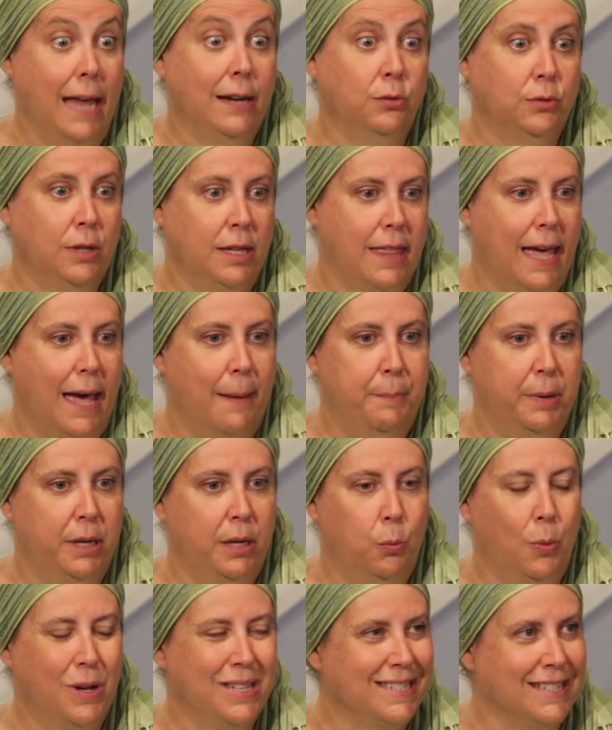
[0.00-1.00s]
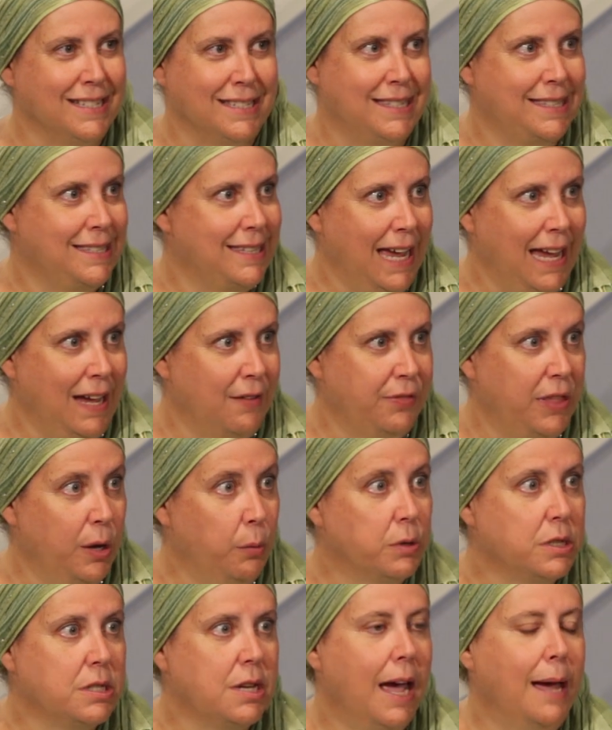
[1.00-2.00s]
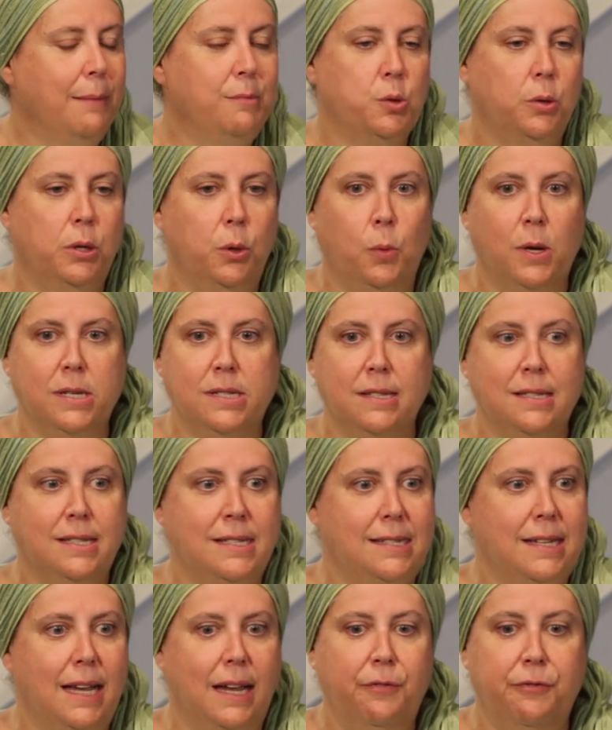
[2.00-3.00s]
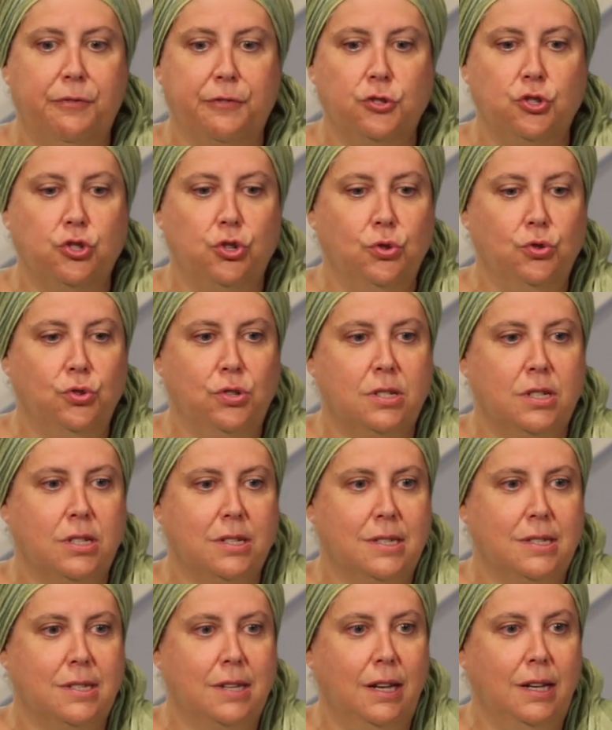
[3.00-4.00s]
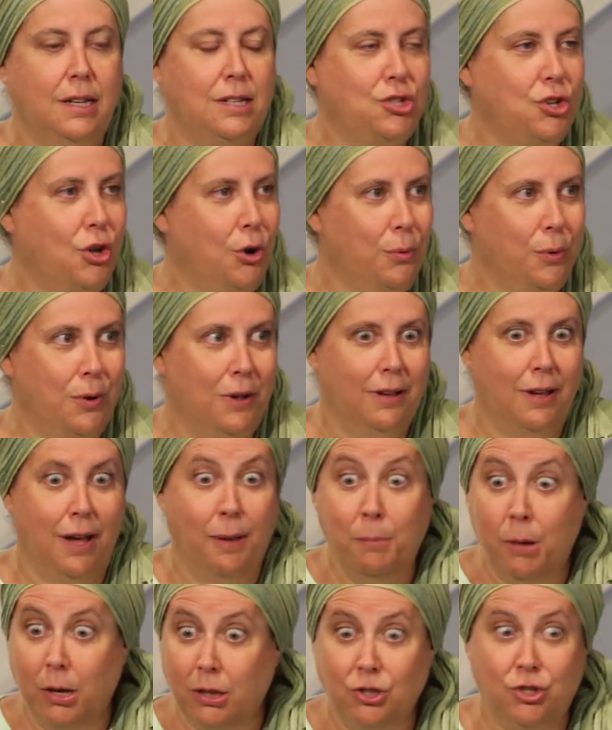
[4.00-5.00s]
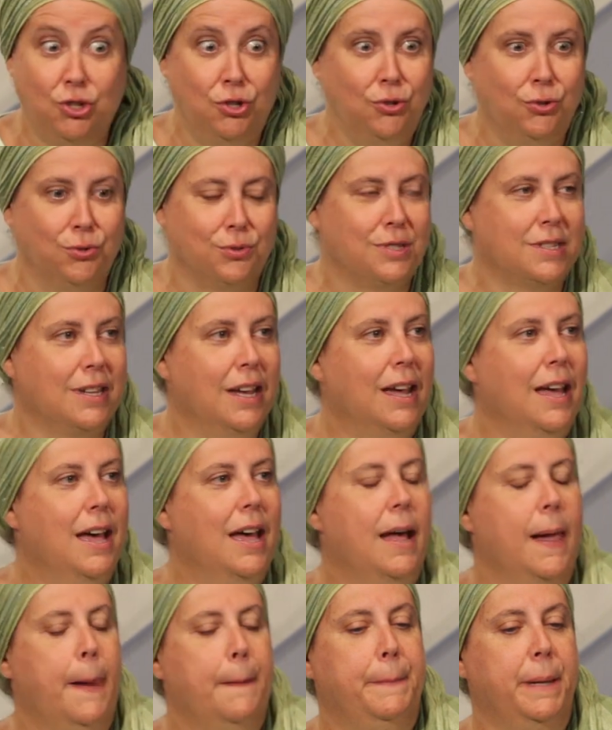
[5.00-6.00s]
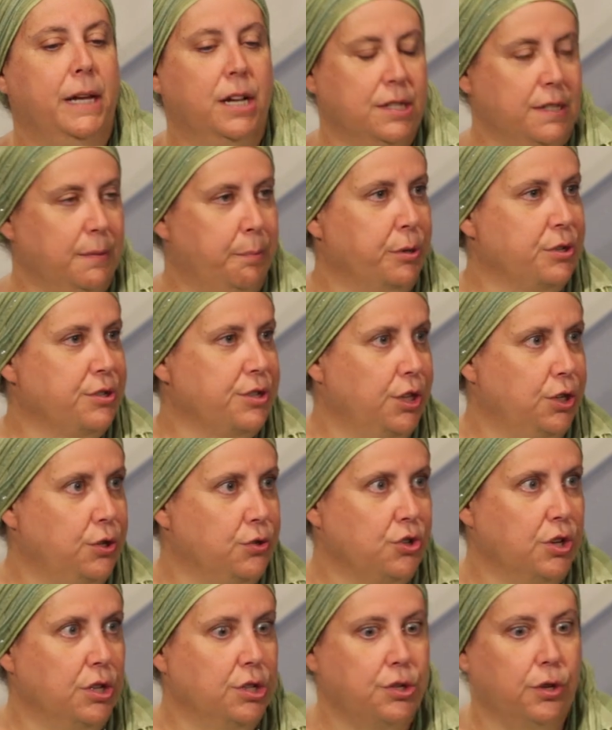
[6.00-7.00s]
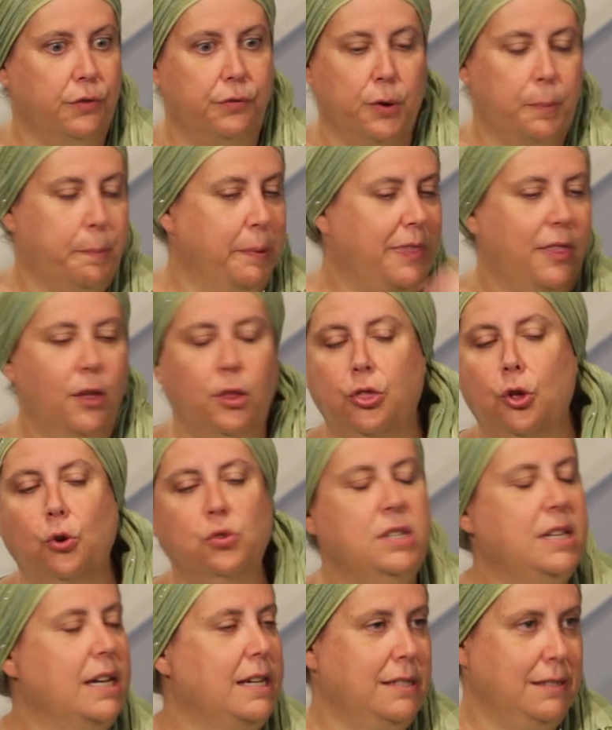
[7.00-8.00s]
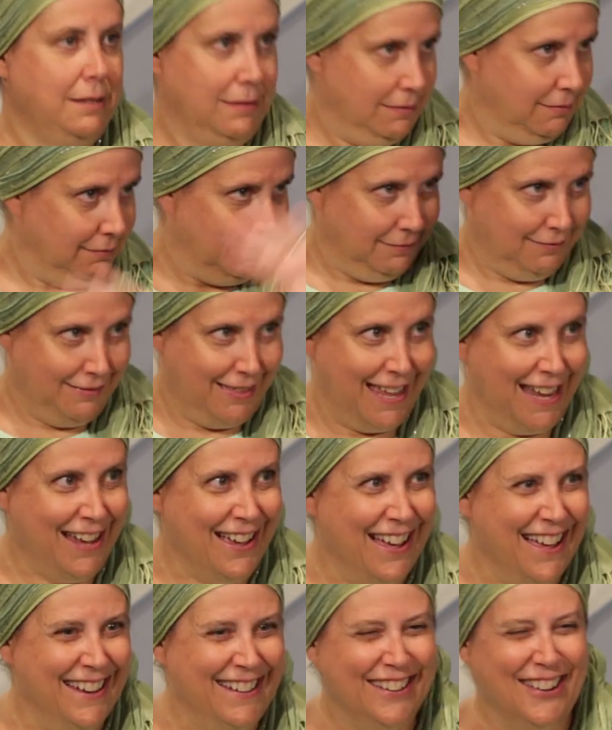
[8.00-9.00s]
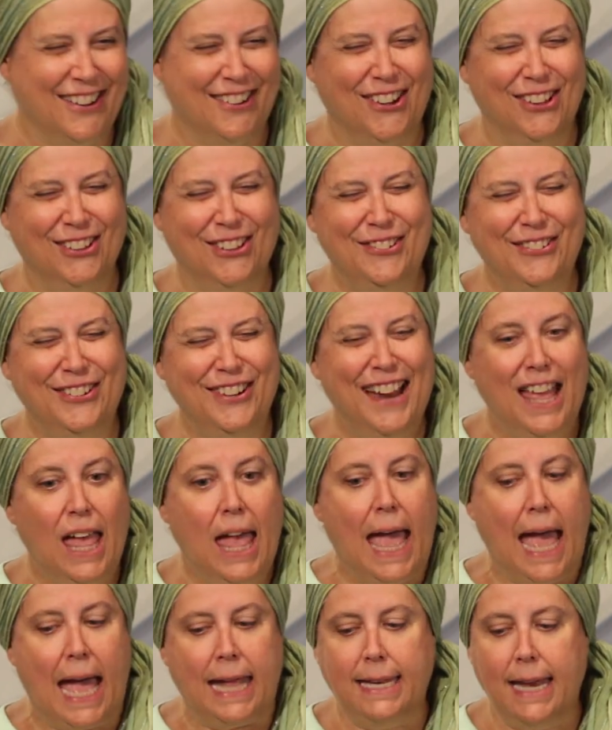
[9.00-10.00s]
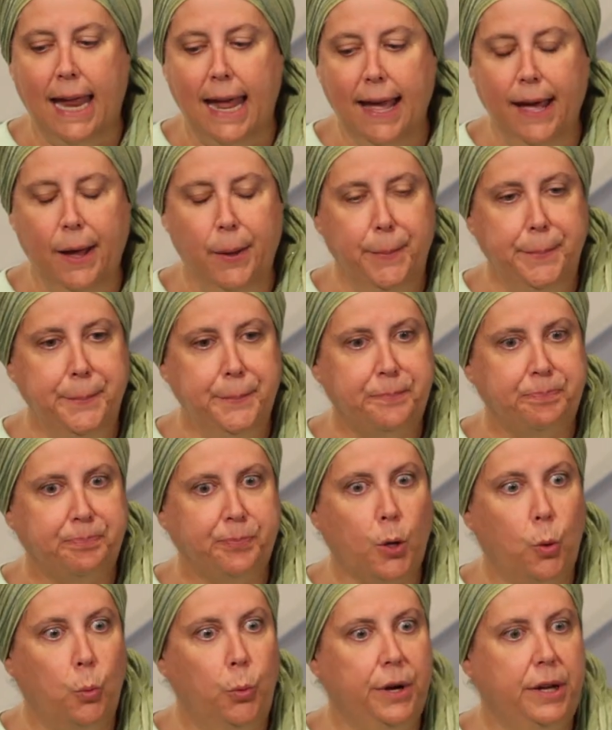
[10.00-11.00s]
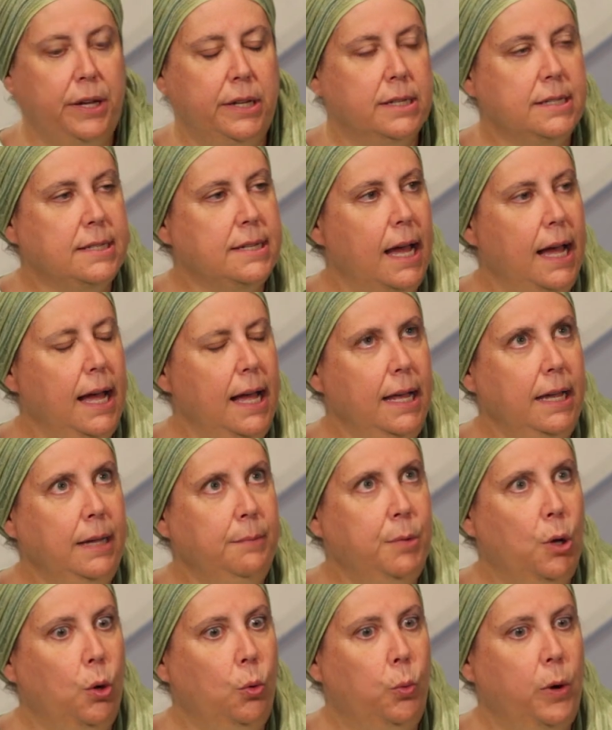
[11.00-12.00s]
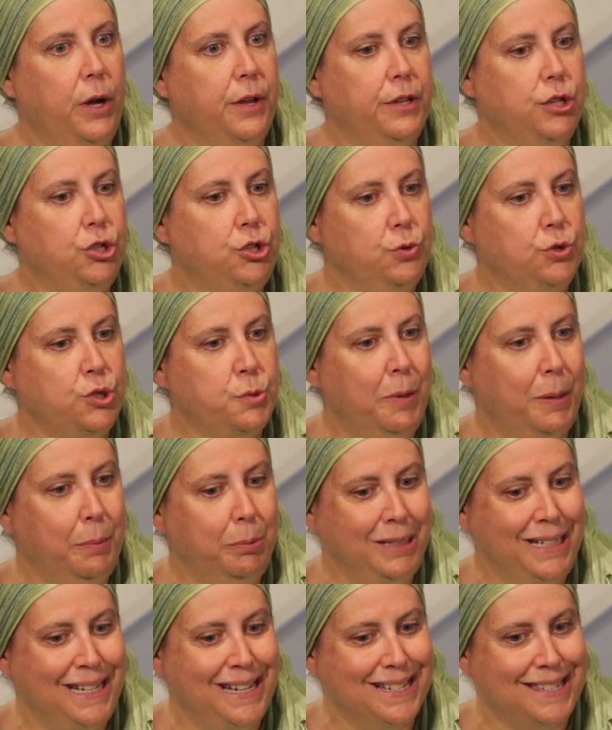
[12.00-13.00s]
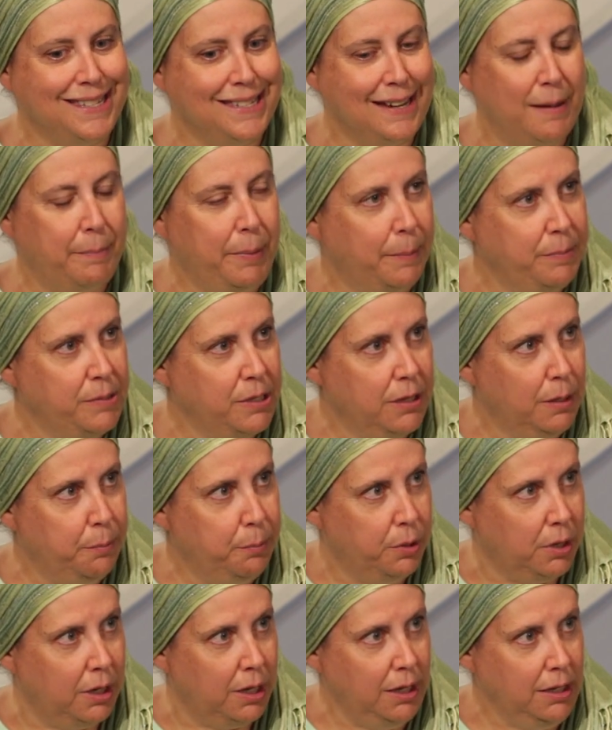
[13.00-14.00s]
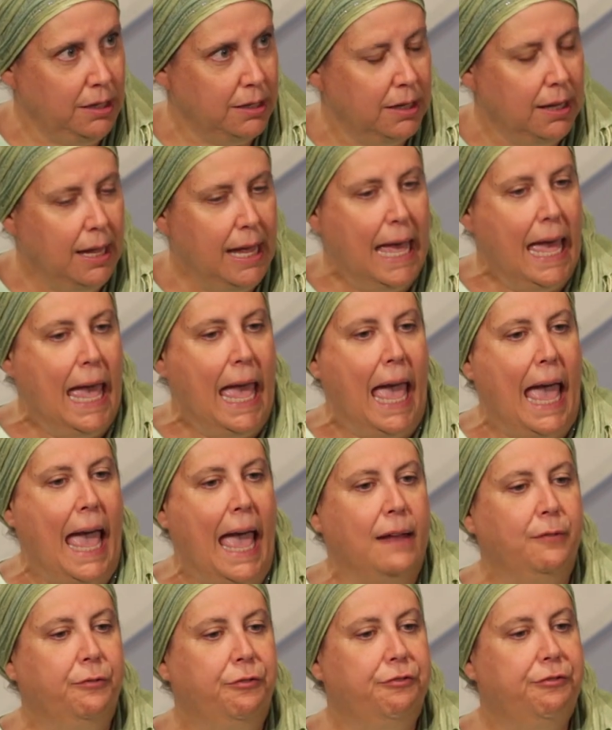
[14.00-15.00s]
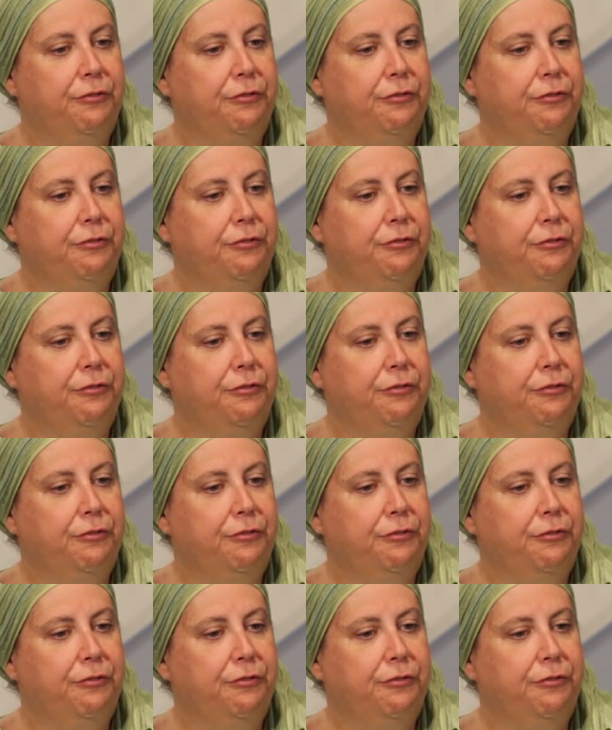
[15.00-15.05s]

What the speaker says: Not only that, but it wasn't safe. There were times when it wasn't safe for Jews to study Torah among Jews because of persecution and so forth. But those days, thank God, are all over. And now we're in a time where the Jewish people need to step up to the plate and